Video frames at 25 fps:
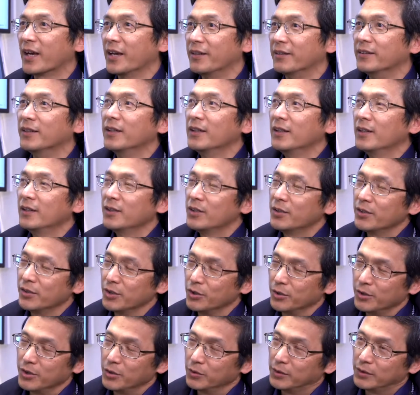can
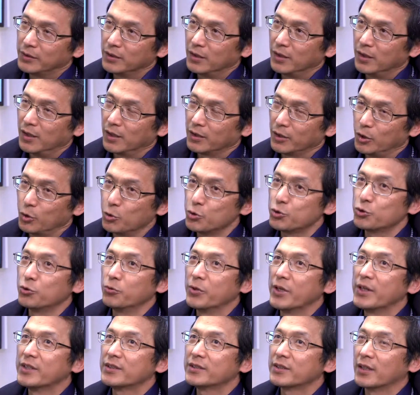you, you uh, go
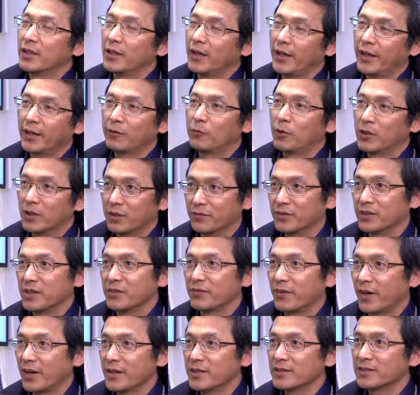through this uh, hack one of the
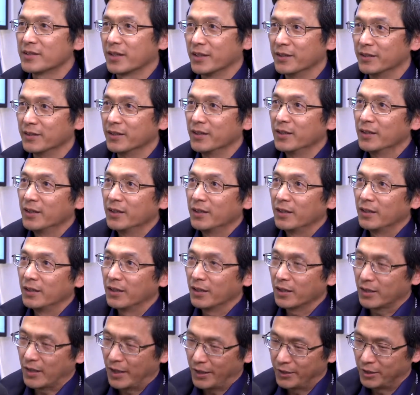device and
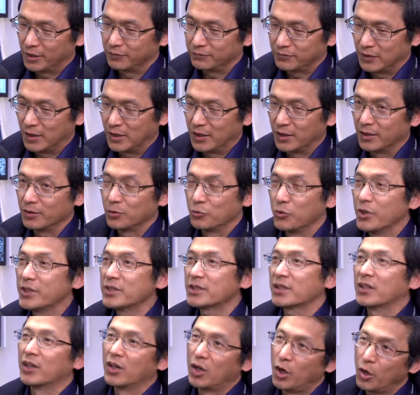kind of uh,
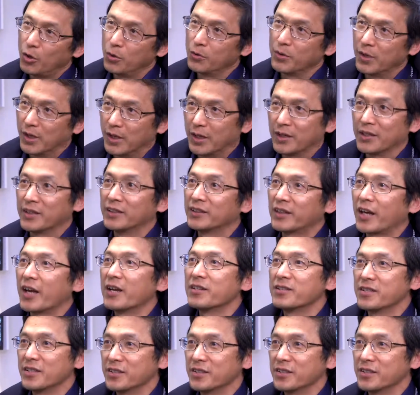risk the whole uh, entire